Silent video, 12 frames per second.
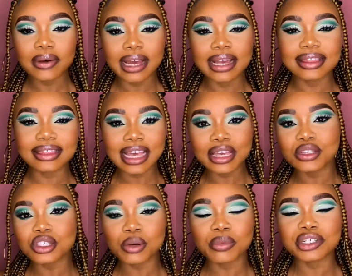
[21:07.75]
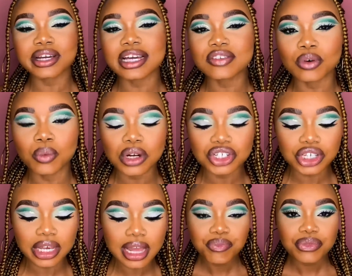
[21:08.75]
And thank you so much, guys, for watching.